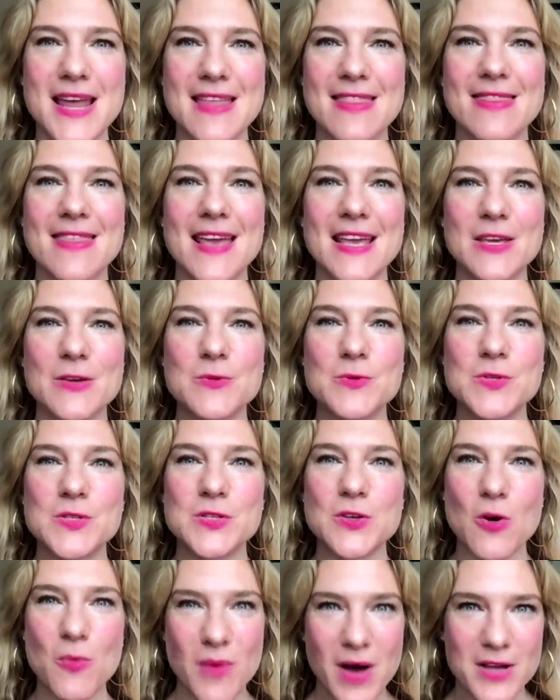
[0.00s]
Renee, thank
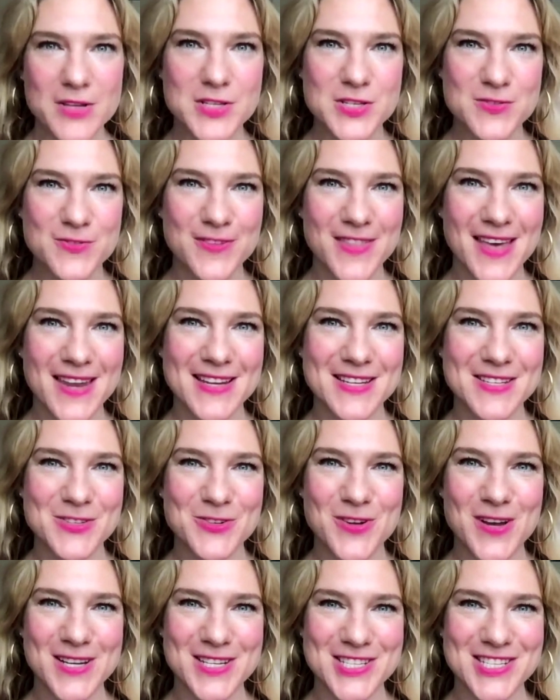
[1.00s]
you so much for that
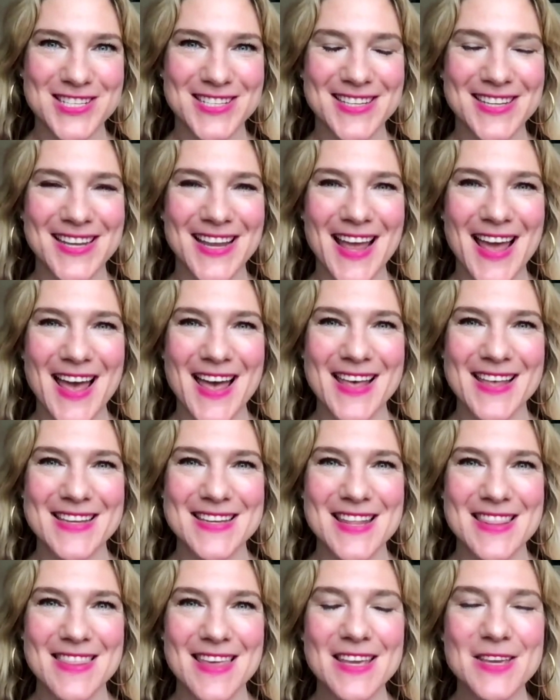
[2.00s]
introduction.
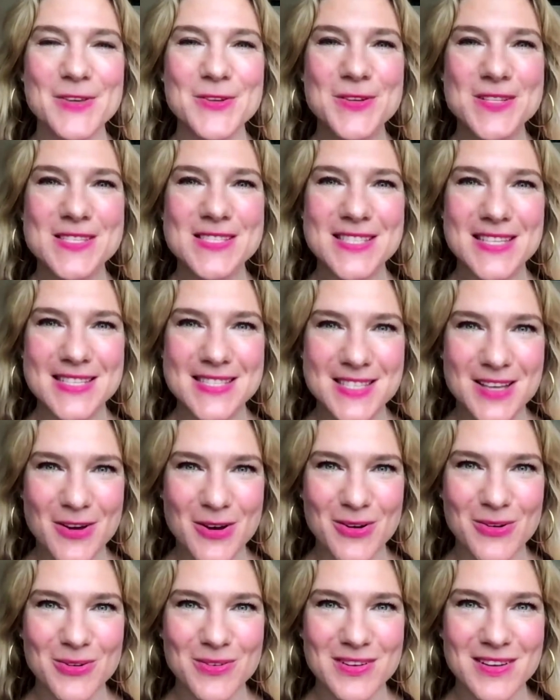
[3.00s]
And thank you to
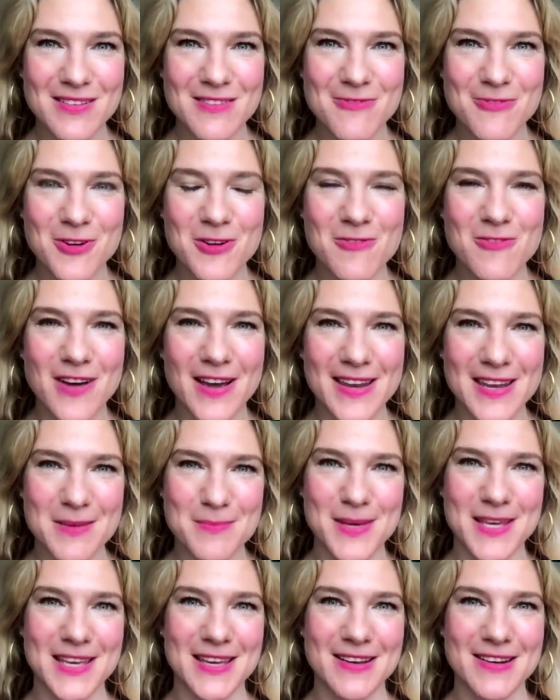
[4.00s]
Cisco for
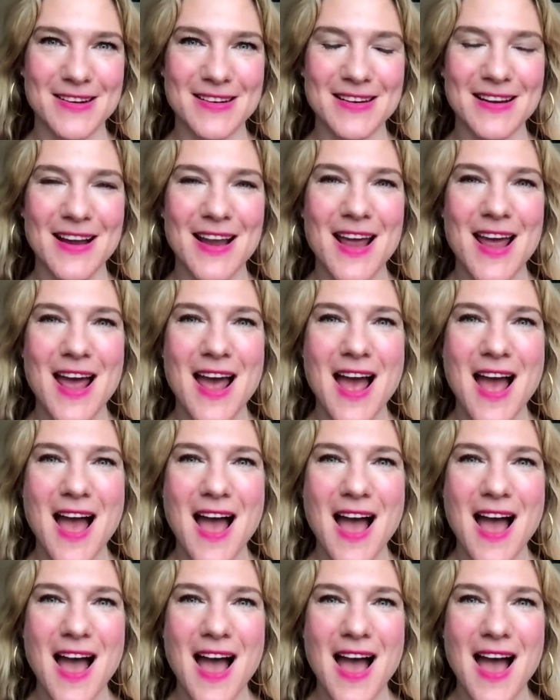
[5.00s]
inviting me here.
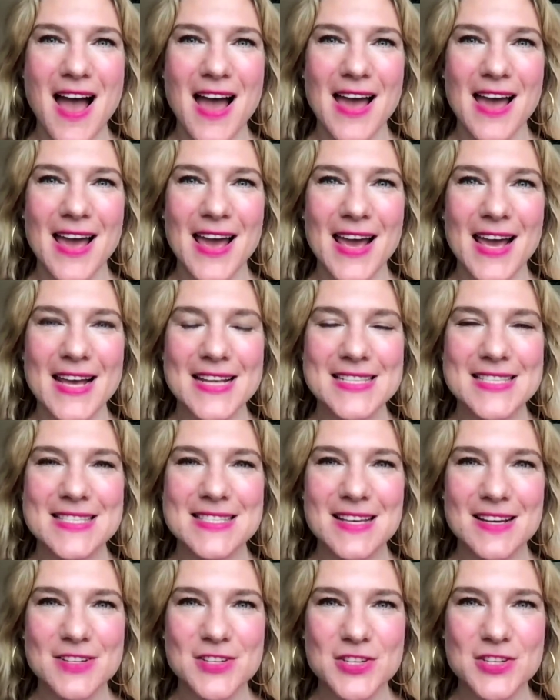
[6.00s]

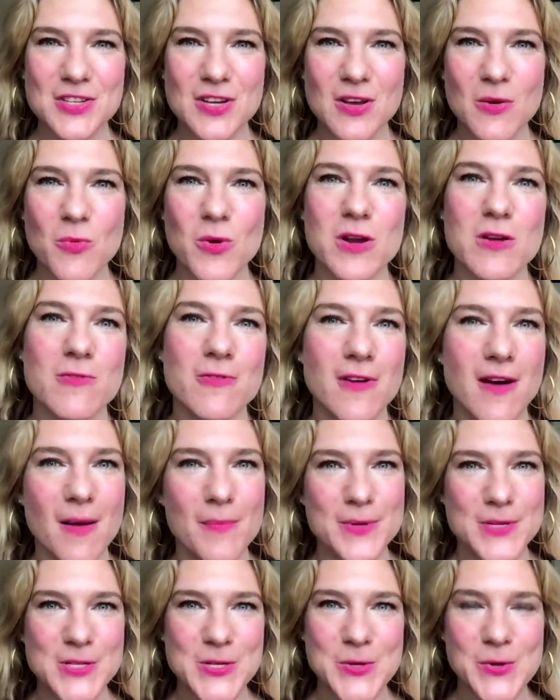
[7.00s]
It's such a
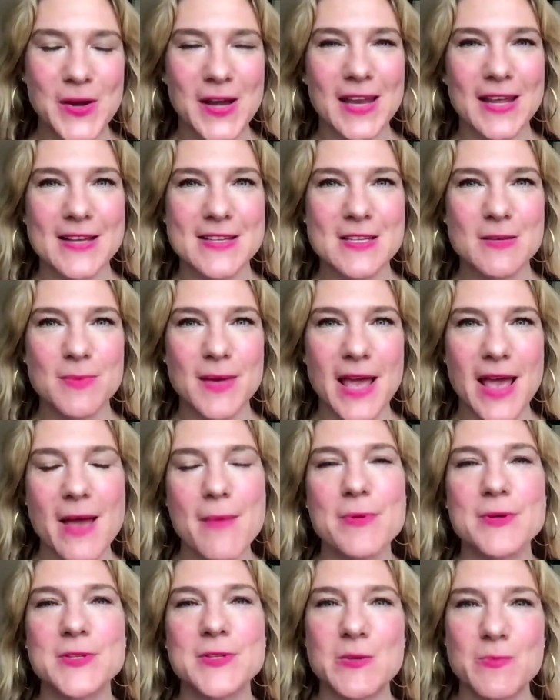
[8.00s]
wonderful opportunity to
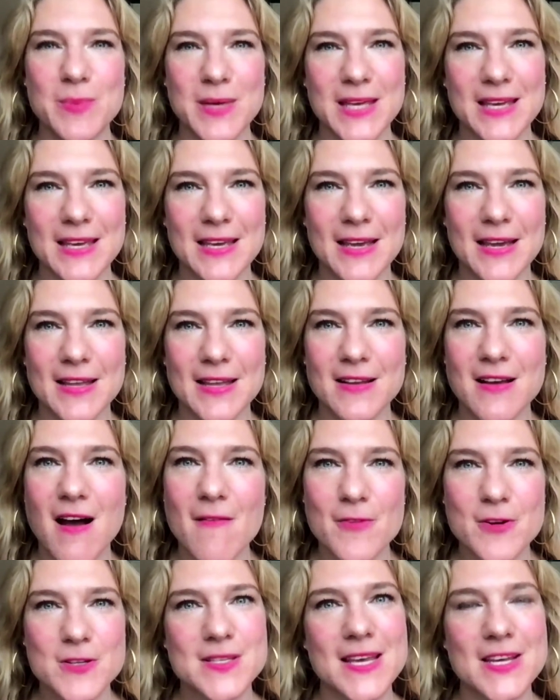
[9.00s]
be able to be in
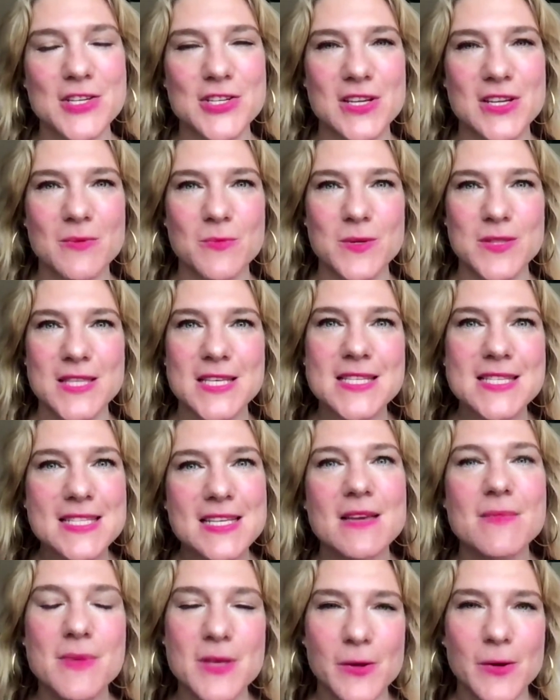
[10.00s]
conversation with
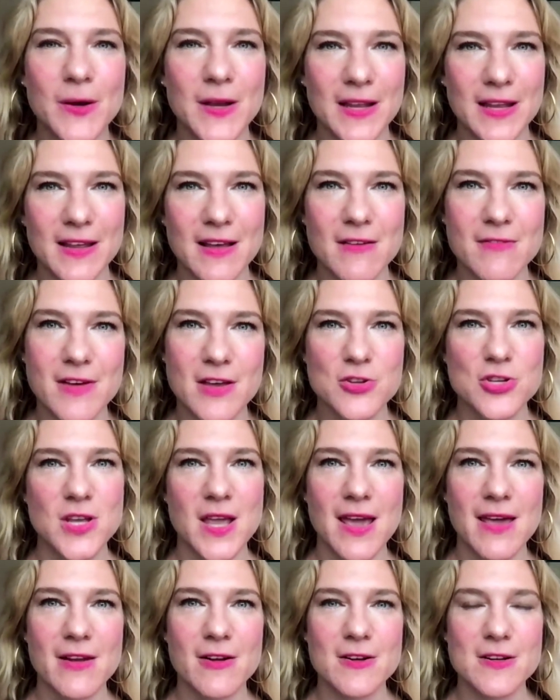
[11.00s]
this community of
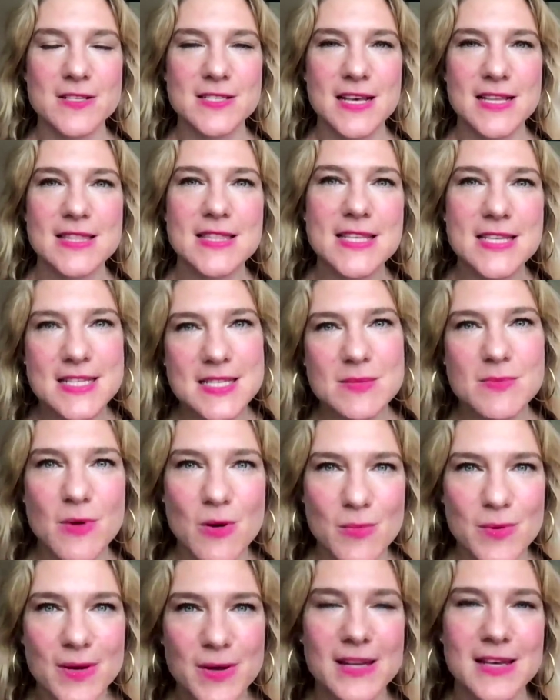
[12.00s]
educators at
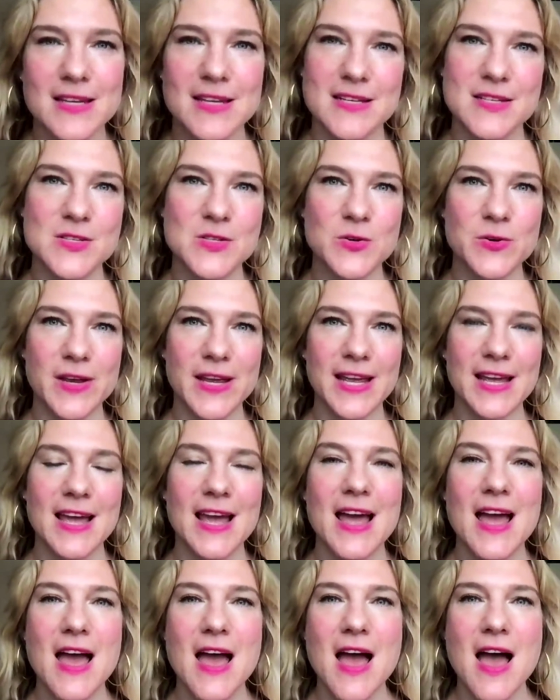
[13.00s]
this moment in
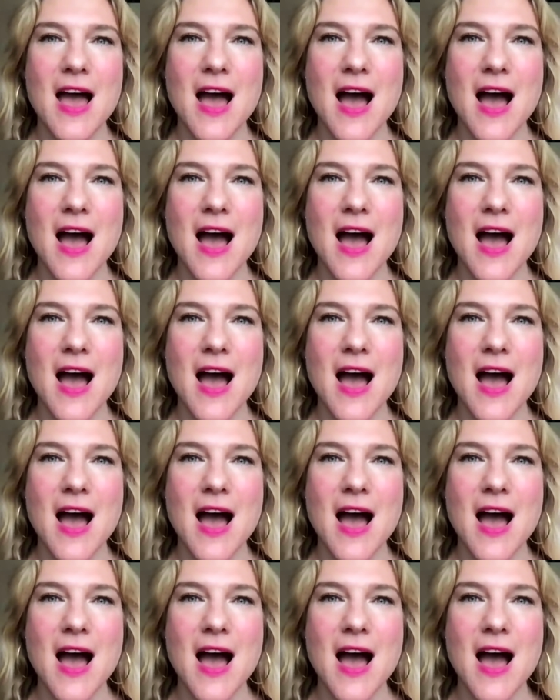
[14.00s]
history.